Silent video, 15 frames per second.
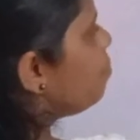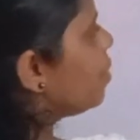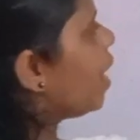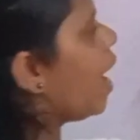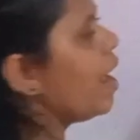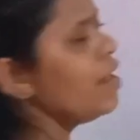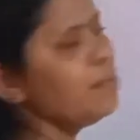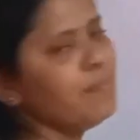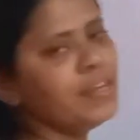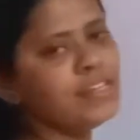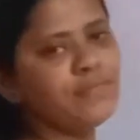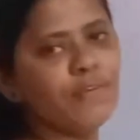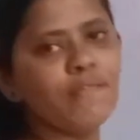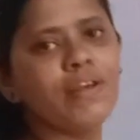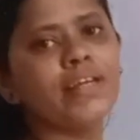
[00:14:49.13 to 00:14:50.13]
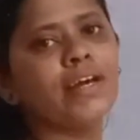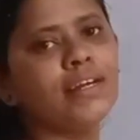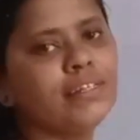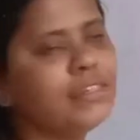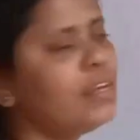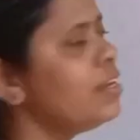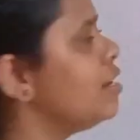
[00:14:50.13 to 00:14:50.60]
behind, means we will
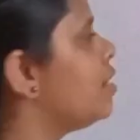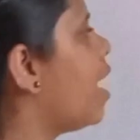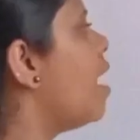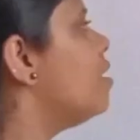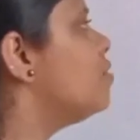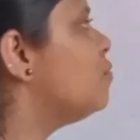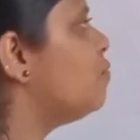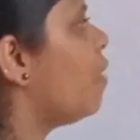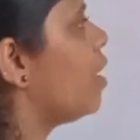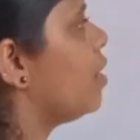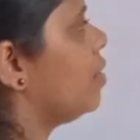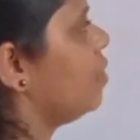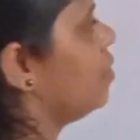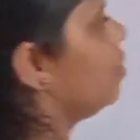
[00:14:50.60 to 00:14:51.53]
consider it as 1.